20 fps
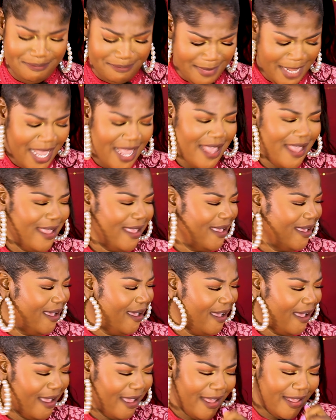
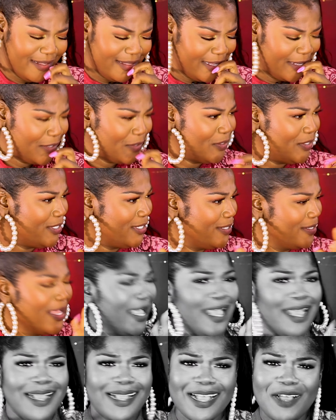thank you, Jesus.
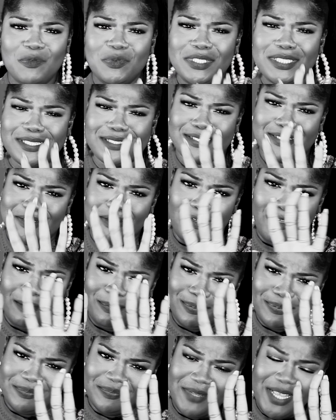Can we just
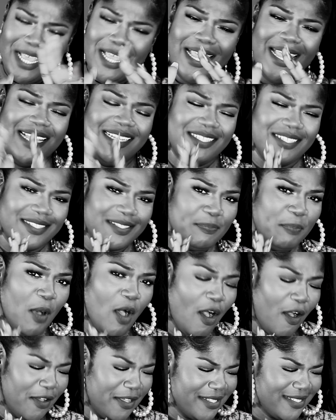stop and just
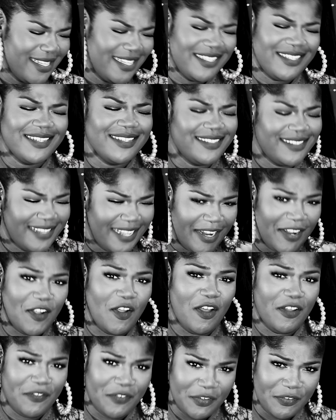pause and just thank
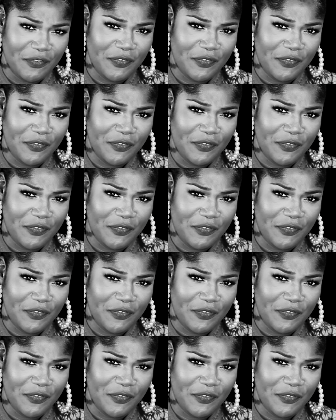God for a